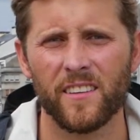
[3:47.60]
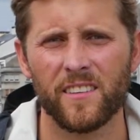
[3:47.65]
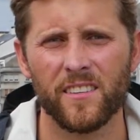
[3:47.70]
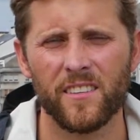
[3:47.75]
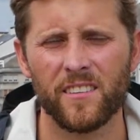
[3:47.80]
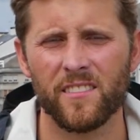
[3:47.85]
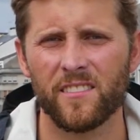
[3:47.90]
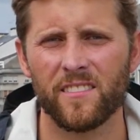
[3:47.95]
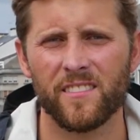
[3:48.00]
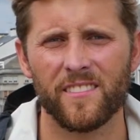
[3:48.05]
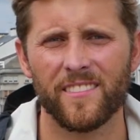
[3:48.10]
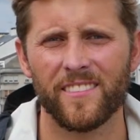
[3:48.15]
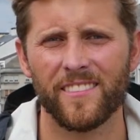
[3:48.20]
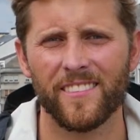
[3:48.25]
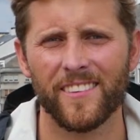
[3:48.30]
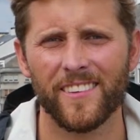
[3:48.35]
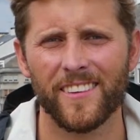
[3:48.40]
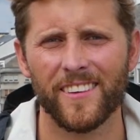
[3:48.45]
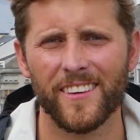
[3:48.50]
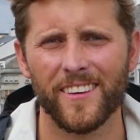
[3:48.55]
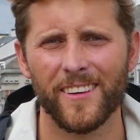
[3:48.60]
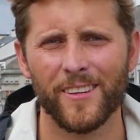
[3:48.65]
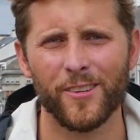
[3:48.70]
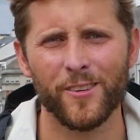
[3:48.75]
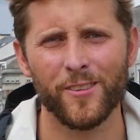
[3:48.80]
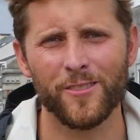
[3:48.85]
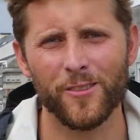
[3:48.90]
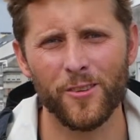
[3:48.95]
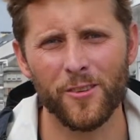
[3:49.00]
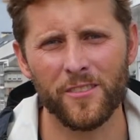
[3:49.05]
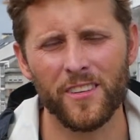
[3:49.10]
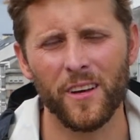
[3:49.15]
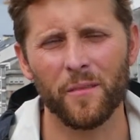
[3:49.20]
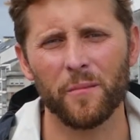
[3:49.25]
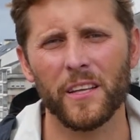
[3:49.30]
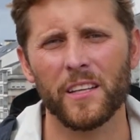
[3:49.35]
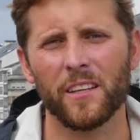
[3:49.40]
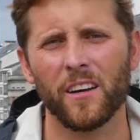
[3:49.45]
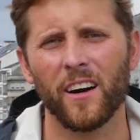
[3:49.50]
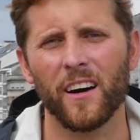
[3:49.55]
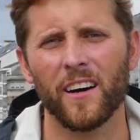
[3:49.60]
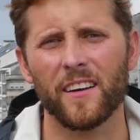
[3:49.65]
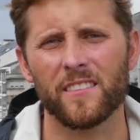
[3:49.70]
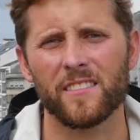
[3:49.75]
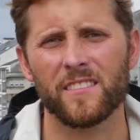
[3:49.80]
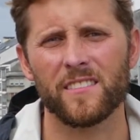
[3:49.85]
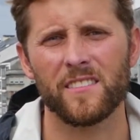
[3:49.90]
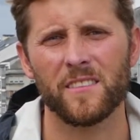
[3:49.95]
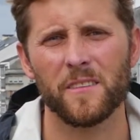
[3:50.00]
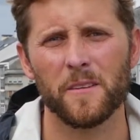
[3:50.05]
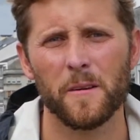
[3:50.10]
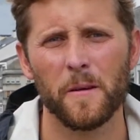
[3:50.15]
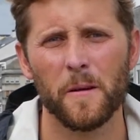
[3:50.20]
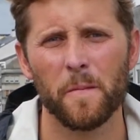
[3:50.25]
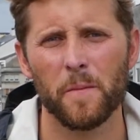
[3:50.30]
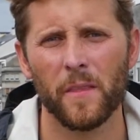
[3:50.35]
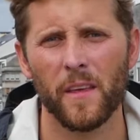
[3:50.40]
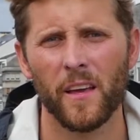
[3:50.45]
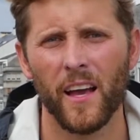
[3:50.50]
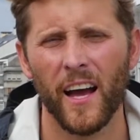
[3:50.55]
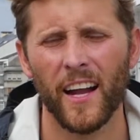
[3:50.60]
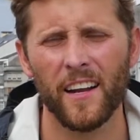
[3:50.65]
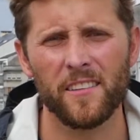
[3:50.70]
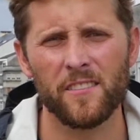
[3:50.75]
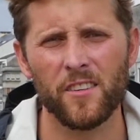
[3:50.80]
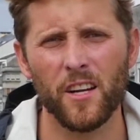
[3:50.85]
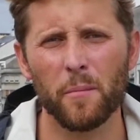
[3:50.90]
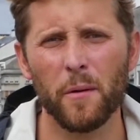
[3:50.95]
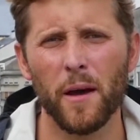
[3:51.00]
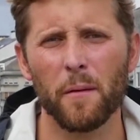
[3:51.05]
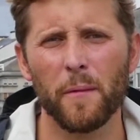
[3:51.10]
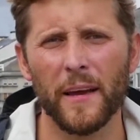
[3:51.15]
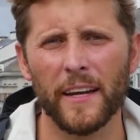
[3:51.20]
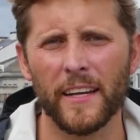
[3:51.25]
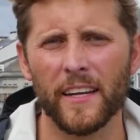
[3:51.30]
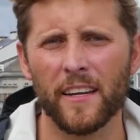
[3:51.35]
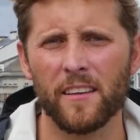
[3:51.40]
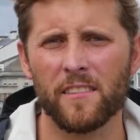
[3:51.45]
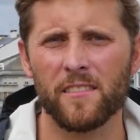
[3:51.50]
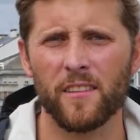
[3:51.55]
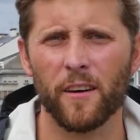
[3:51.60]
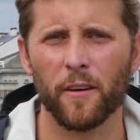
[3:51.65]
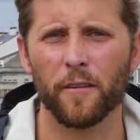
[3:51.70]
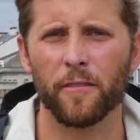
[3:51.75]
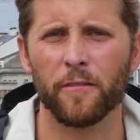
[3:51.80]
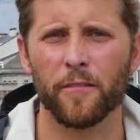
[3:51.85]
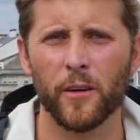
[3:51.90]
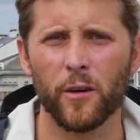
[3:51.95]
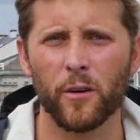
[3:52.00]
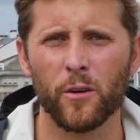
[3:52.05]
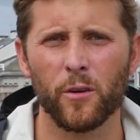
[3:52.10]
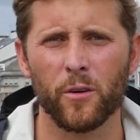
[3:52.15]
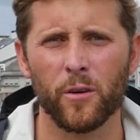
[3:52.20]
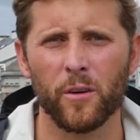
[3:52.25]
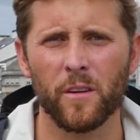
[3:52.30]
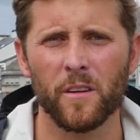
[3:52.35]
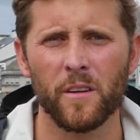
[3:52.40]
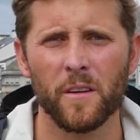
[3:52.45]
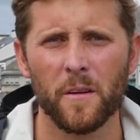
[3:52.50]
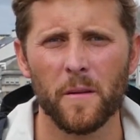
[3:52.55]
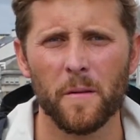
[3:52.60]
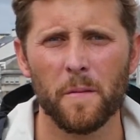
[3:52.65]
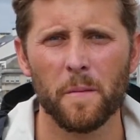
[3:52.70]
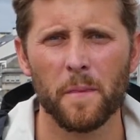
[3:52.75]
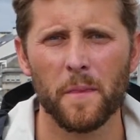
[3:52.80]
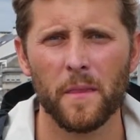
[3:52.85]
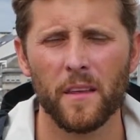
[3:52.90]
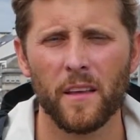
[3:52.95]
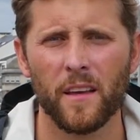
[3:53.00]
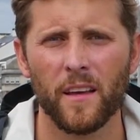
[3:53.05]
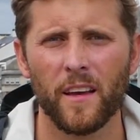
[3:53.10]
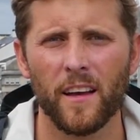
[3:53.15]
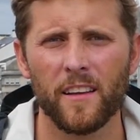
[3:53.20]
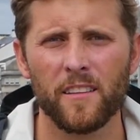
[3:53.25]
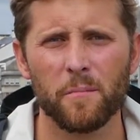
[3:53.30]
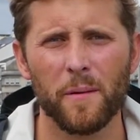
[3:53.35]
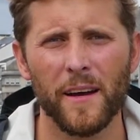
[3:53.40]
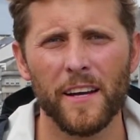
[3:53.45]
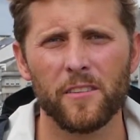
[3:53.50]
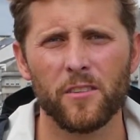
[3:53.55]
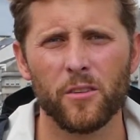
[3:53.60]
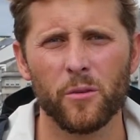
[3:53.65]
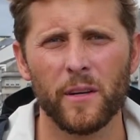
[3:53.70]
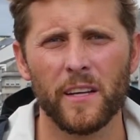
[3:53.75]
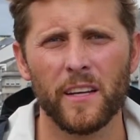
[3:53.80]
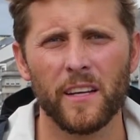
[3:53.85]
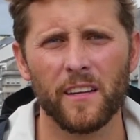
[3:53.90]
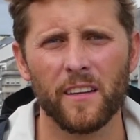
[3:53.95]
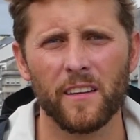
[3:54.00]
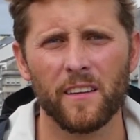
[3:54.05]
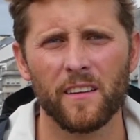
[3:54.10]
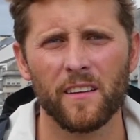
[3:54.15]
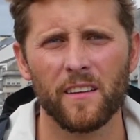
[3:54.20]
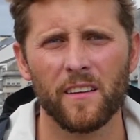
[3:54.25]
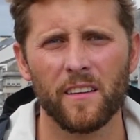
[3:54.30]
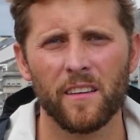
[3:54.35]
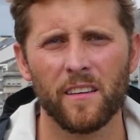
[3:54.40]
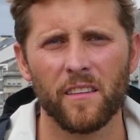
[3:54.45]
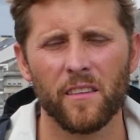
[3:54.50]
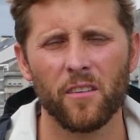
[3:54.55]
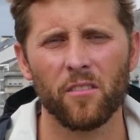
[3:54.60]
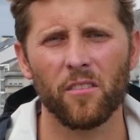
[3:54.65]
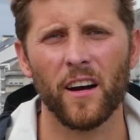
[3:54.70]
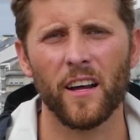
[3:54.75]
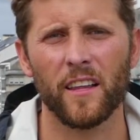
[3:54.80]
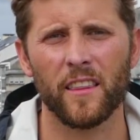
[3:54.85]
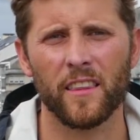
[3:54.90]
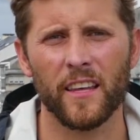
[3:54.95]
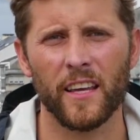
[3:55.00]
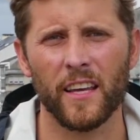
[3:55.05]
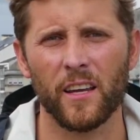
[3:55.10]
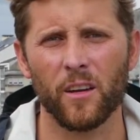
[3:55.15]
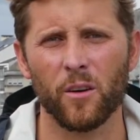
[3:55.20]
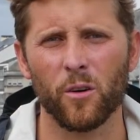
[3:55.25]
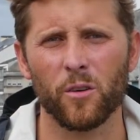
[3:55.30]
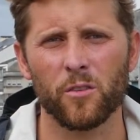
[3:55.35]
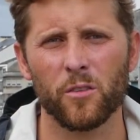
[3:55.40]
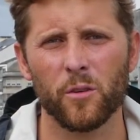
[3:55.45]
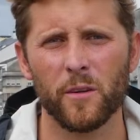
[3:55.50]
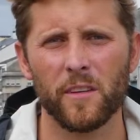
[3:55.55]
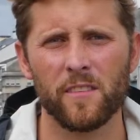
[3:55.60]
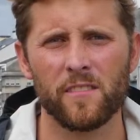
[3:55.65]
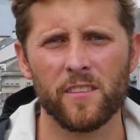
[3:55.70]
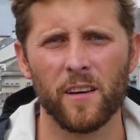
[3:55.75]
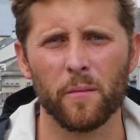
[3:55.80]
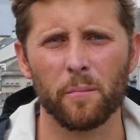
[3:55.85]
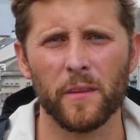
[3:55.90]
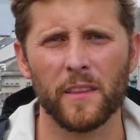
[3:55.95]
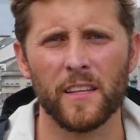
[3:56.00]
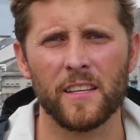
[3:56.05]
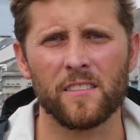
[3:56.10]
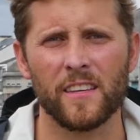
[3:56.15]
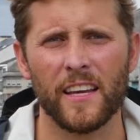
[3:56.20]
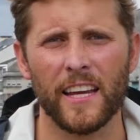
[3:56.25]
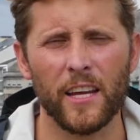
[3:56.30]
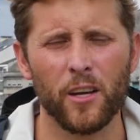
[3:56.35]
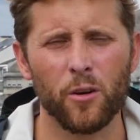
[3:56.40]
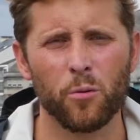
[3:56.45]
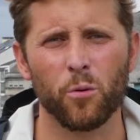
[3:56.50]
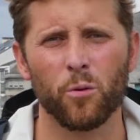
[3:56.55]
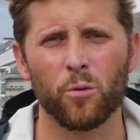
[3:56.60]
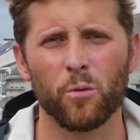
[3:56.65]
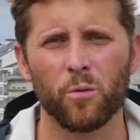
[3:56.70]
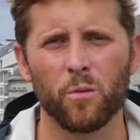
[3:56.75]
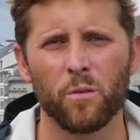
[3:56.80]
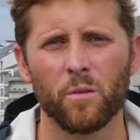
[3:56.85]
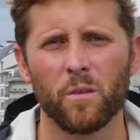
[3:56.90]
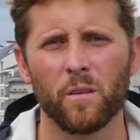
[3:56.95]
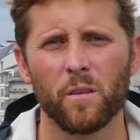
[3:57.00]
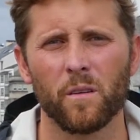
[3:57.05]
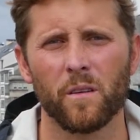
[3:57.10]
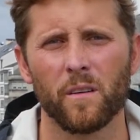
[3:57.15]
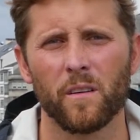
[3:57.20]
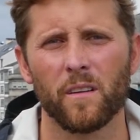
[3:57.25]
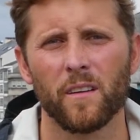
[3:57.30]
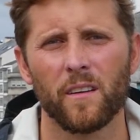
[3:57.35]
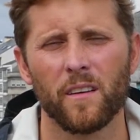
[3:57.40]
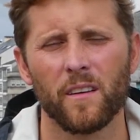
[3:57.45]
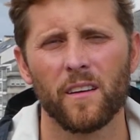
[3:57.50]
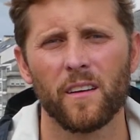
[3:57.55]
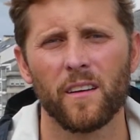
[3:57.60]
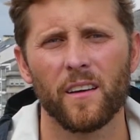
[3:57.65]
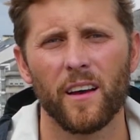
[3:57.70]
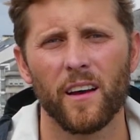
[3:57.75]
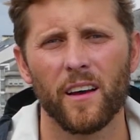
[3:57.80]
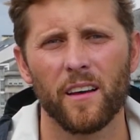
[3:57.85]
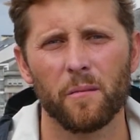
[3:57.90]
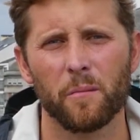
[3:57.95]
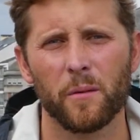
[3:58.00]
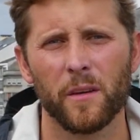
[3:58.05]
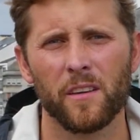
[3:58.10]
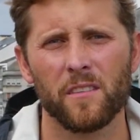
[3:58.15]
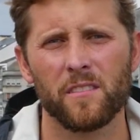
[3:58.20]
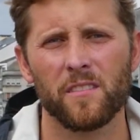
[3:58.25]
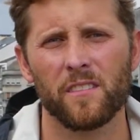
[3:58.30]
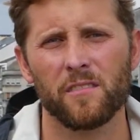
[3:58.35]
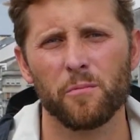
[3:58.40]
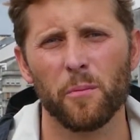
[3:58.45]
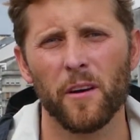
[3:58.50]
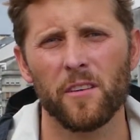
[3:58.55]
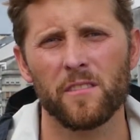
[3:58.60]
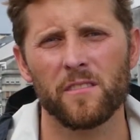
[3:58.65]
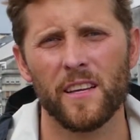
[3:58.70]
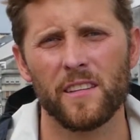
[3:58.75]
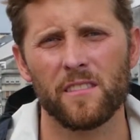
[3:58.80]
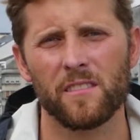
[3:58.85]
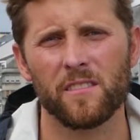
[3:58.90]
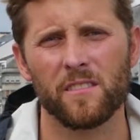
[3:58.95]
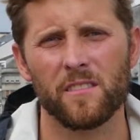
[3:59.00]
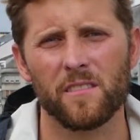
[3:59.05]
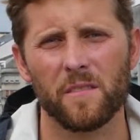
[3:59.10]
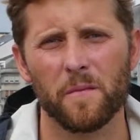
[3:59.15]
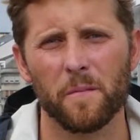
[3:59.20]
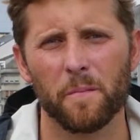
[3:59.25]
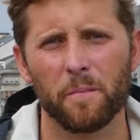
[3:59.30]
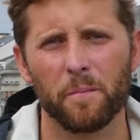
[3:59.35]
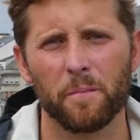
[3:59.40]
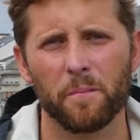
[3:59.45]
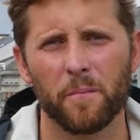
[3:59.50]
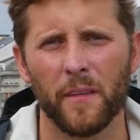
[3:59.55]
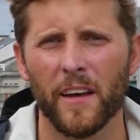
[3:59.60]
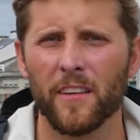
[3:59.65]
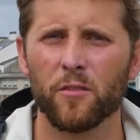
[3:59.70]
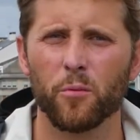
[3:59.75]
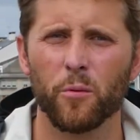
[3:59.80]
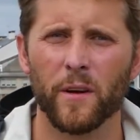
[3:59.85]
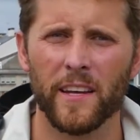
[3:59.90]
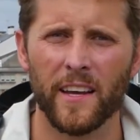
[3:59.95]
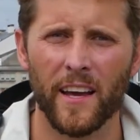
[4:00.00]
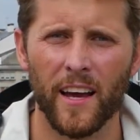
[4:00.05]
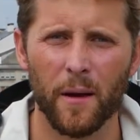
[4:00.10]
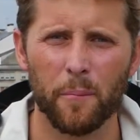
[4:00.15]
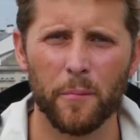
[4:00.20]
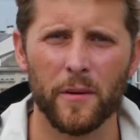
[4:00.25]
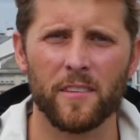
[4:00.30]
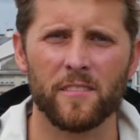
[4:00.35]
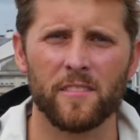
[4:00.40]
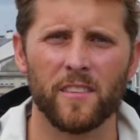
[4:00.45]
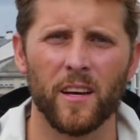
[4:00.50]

Just do something nice. And it's not about making yourself feel good. It's about doing the right thing, or doing something that's equal. Because I suppose that's where your happiness